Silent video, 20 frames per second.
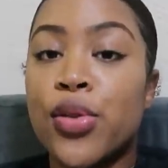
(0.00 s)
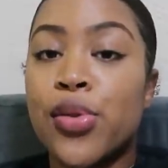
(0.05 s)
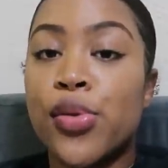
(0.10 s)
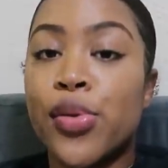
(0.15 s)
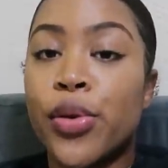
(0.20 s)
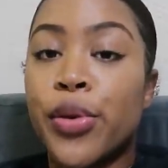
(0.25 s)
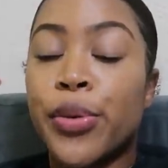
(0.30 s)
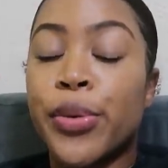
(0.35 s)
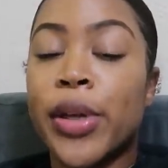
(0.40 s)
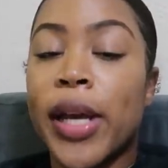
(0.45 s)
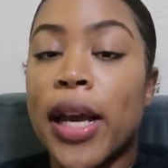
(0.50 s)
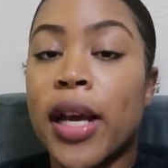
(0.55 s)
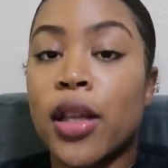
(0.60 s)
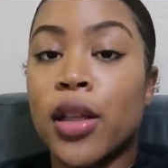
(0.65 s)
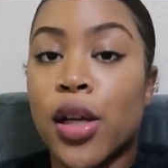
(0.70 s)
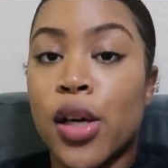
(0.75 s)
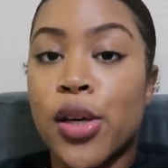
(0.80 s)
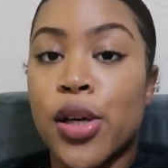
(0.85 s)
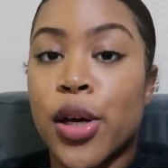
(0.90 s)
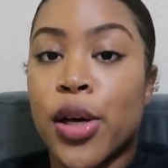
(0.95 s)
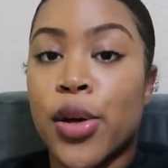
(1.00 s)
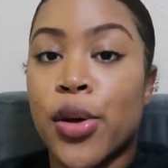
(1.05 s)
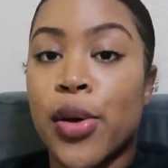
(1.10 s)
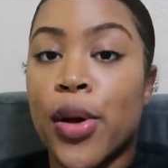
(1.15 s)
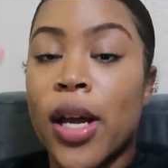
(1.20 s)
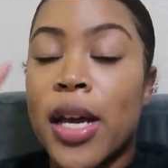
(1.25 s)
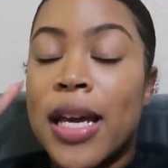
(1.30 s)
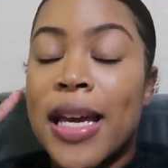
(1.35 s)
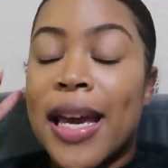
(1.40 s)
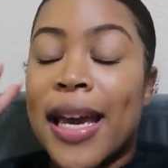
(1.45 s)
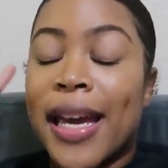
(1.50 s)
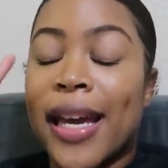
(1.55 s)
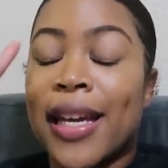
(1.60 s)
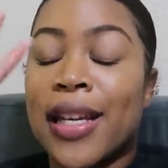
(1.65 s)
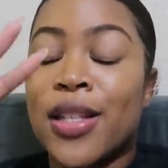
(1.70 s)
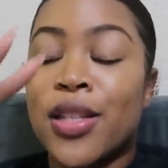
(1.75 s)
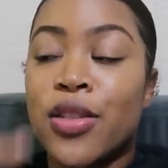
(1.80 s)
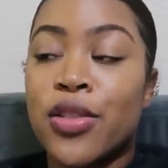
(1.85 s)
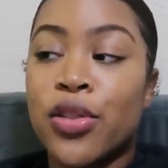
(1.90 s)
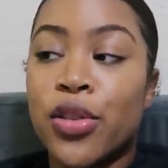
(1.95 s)
to create a logo
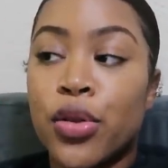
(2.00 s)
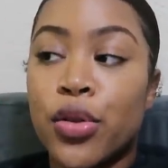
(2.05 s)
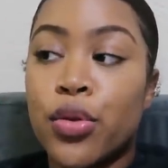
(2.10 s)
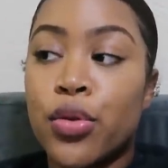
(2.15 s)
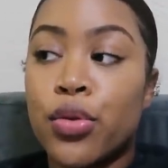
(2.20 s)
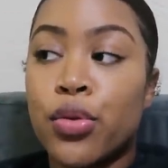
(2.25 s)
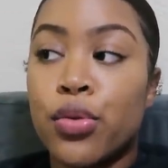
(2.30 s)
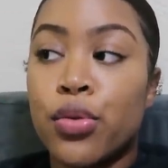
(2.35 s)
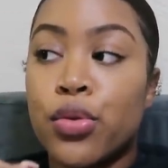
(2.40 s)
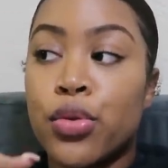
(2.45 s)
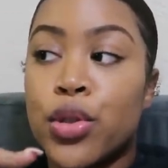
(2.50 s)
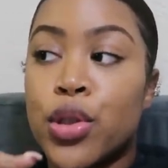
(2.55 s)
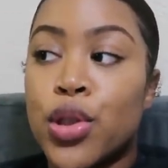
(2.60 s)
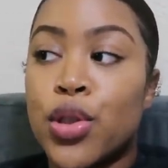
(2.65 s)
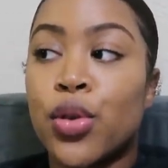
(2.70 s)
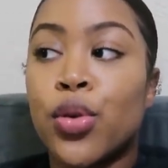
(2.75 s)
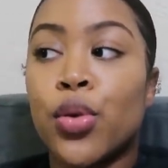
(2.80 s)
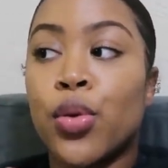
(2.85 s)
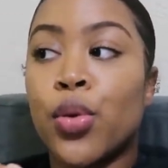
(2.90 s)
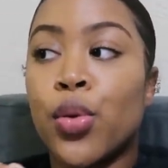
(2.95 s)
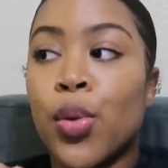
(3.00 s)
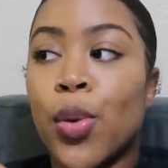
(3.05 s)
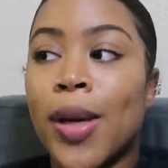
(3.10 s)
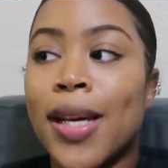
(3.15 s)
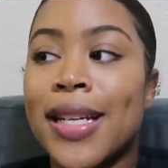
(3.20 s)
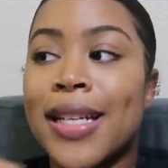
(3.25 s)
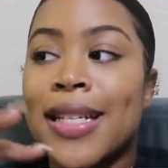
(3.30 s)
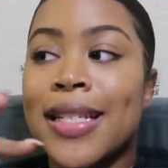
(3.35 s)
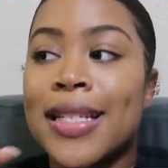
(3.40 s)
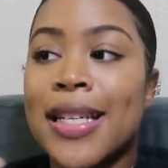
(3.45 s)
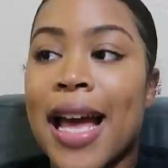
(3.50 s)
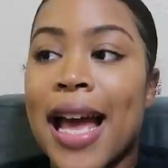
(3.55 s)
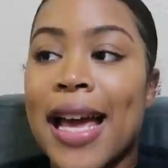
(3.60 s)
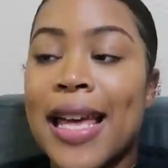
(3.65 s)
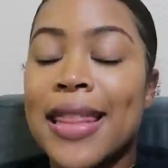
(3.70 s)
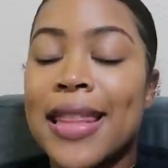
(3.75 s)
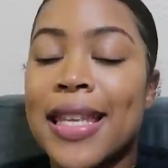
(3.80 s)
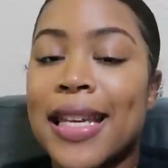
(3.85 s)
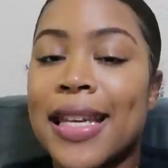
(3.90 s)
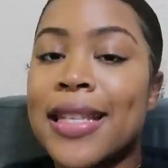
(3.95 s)
and two to
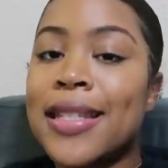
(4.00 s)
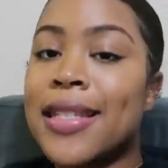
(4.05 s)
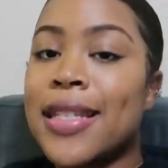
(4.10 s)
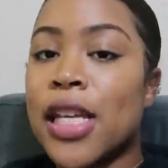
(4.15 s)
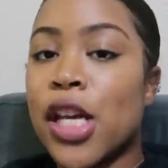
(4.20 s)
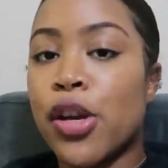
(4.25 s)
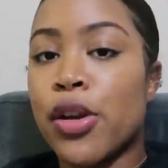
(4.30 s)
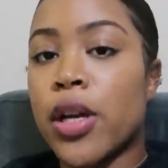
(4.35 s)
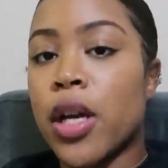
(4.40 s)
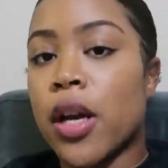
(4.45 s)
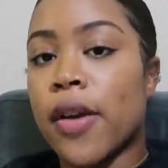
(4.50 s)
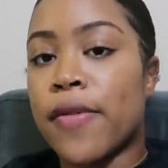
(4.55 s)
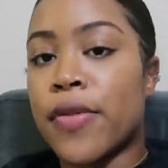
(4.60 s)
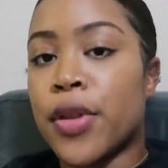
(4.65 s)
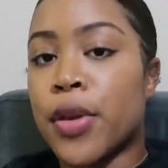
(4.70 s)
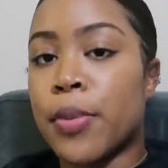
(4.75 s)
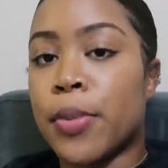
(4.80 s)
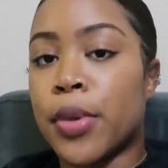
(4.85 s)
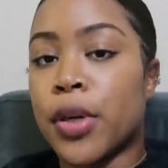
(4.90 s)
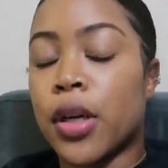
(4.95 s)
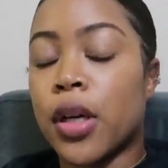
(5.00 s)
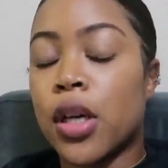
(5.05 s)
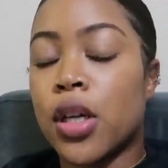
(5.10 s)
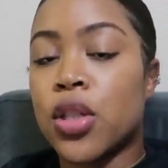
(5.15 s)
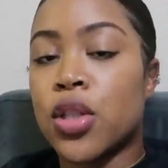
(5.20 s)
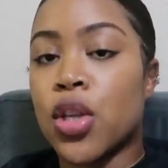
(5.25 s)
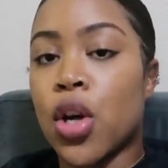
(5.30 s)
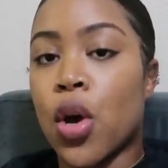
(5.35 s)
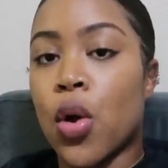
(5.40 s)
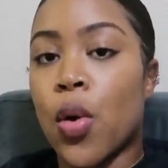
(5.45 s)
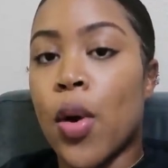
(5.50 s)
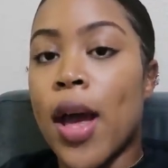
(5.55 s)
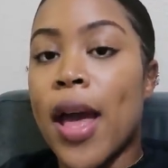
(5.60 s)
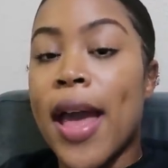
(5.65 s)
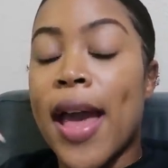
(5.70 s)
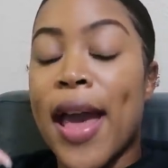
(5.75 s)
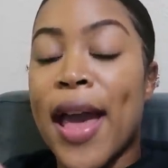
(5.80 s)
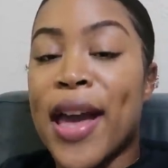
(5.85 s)
design the interior of the book so